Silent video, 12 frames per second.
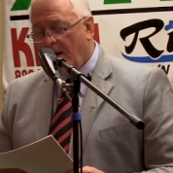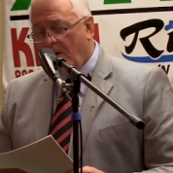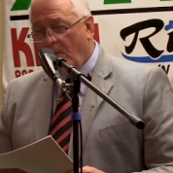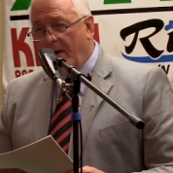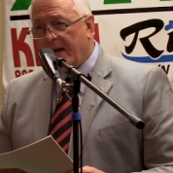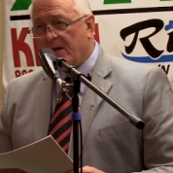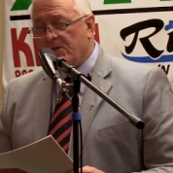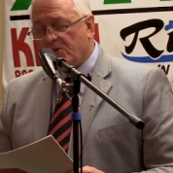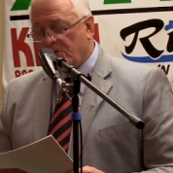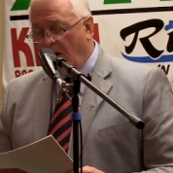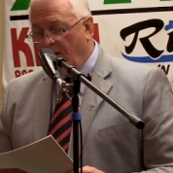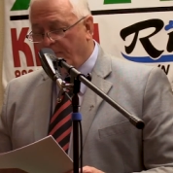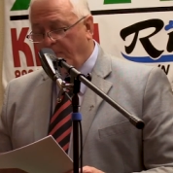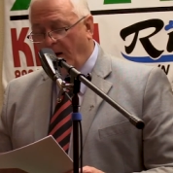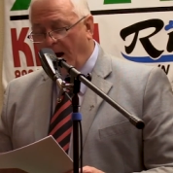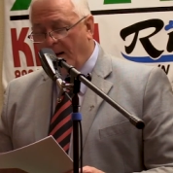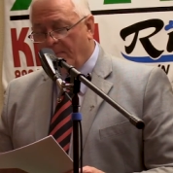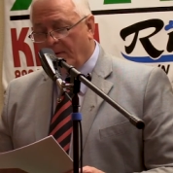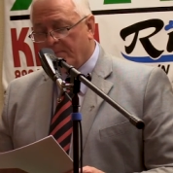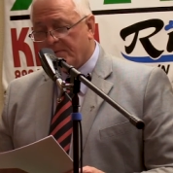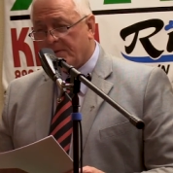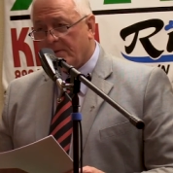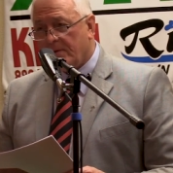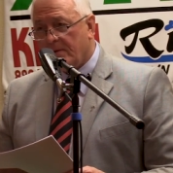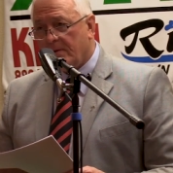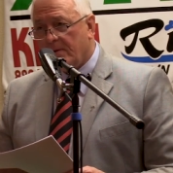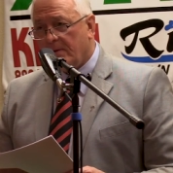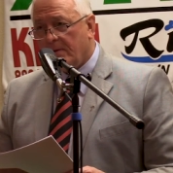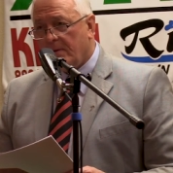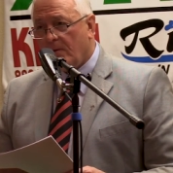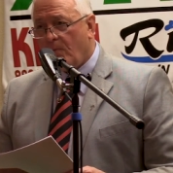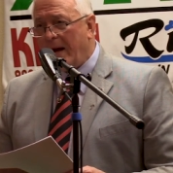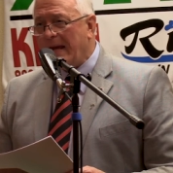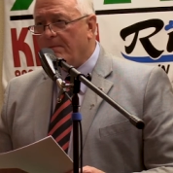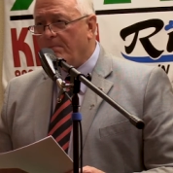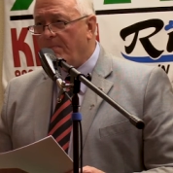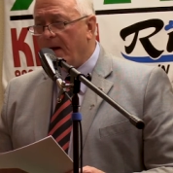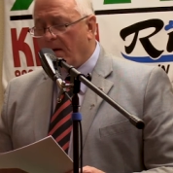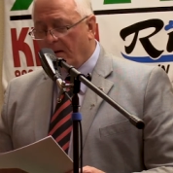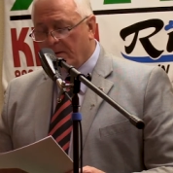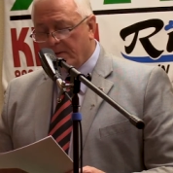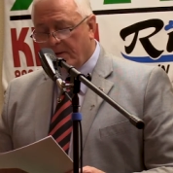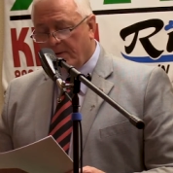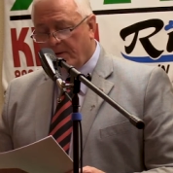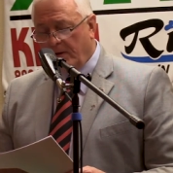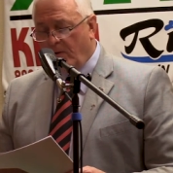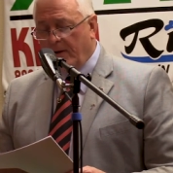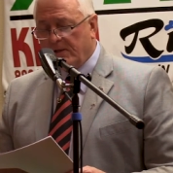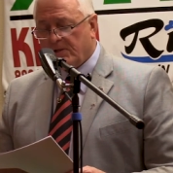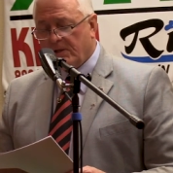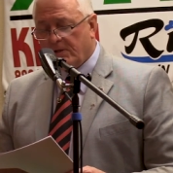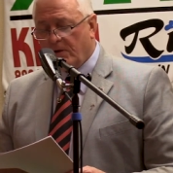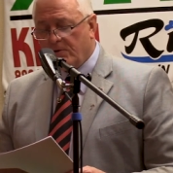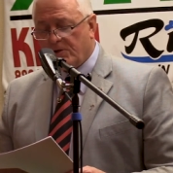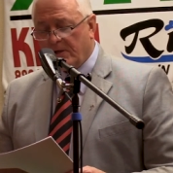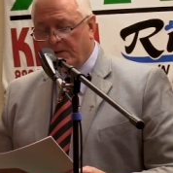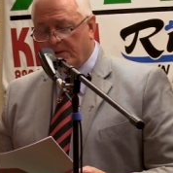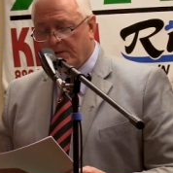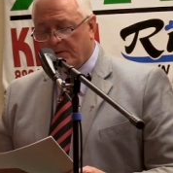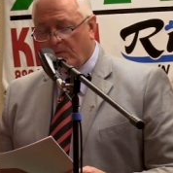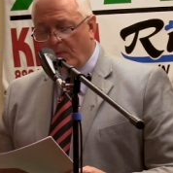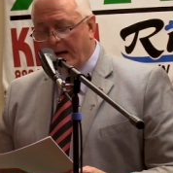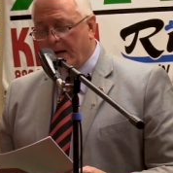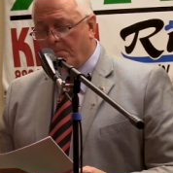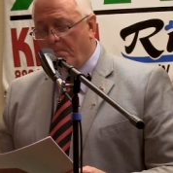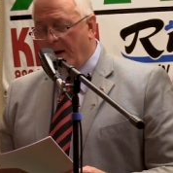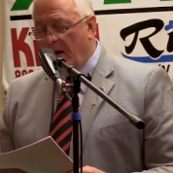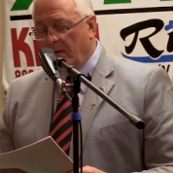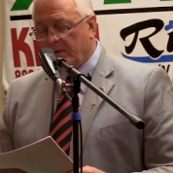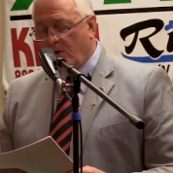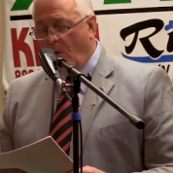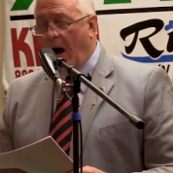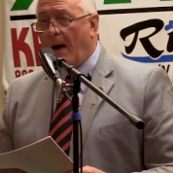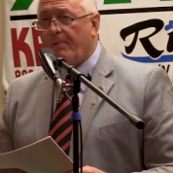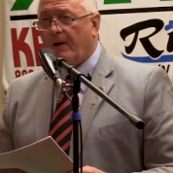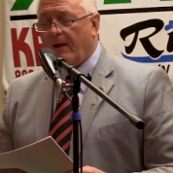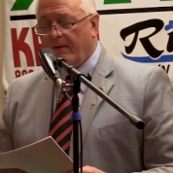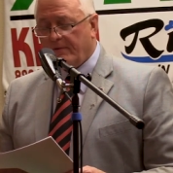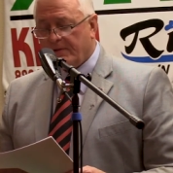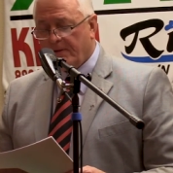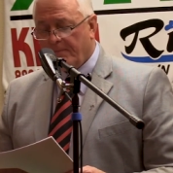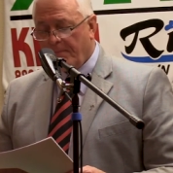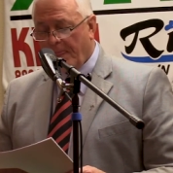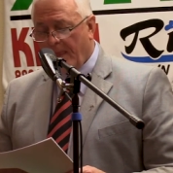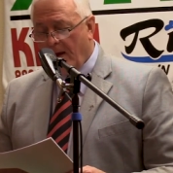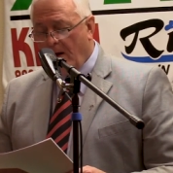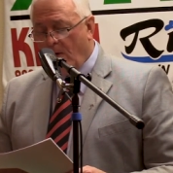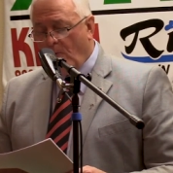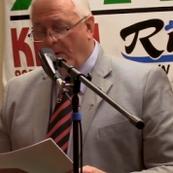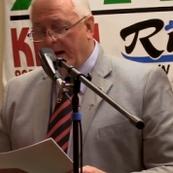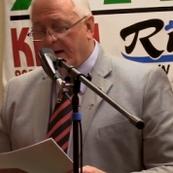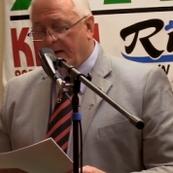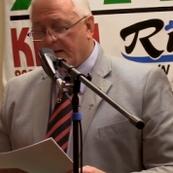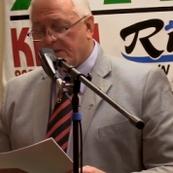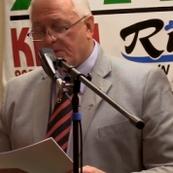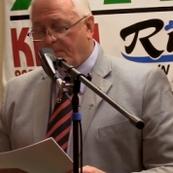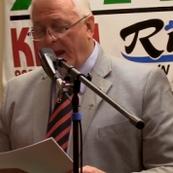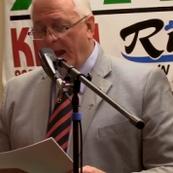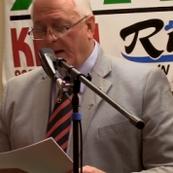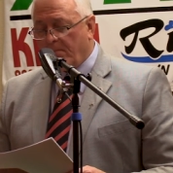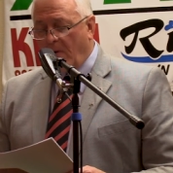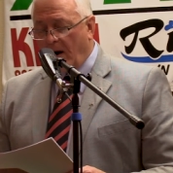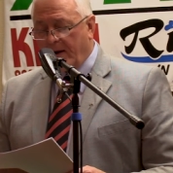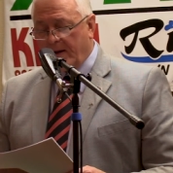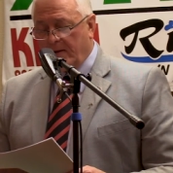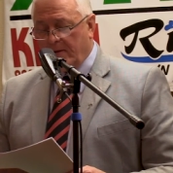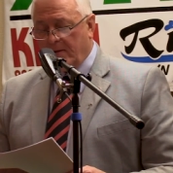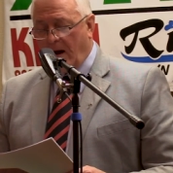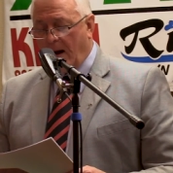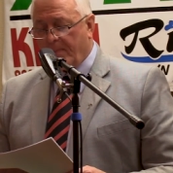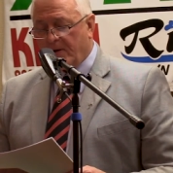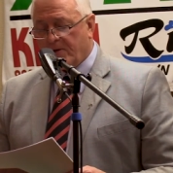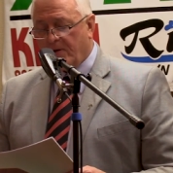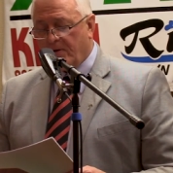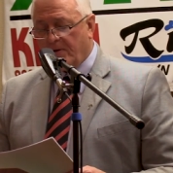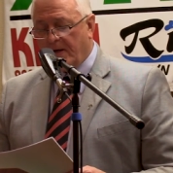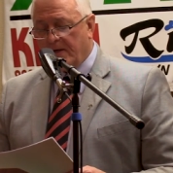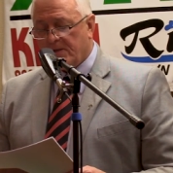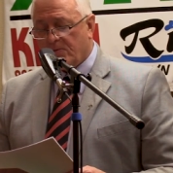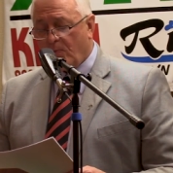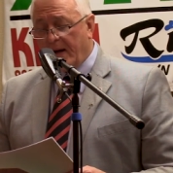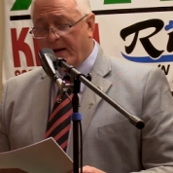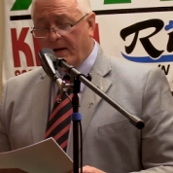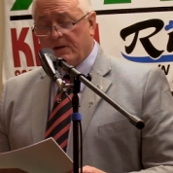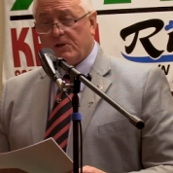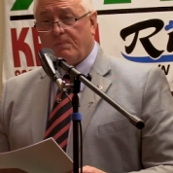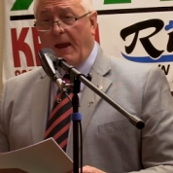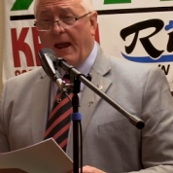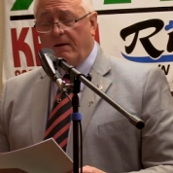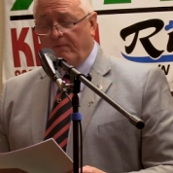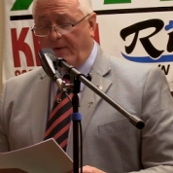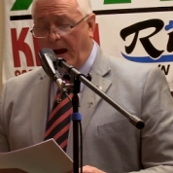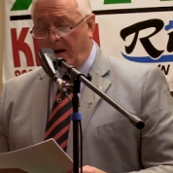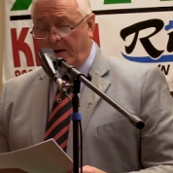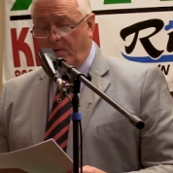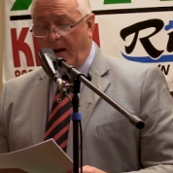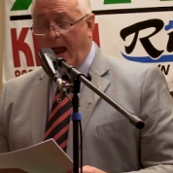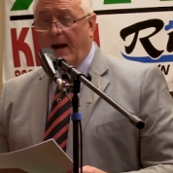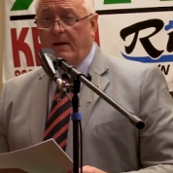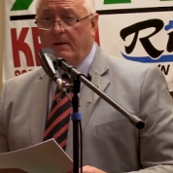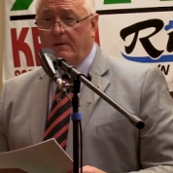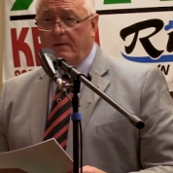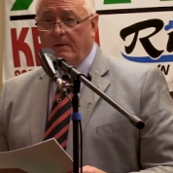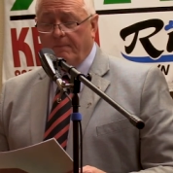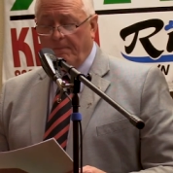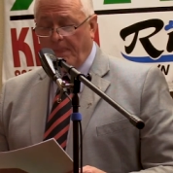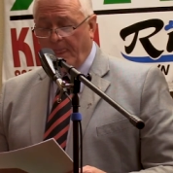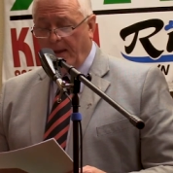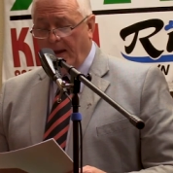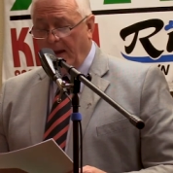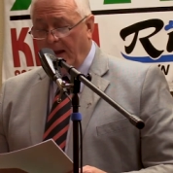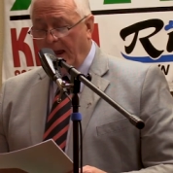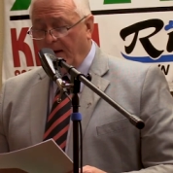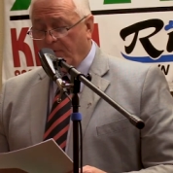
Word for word: we can solve problems. We can build new institutions. We can build cooperatives. We can expand market opportunities. We can expand value-added and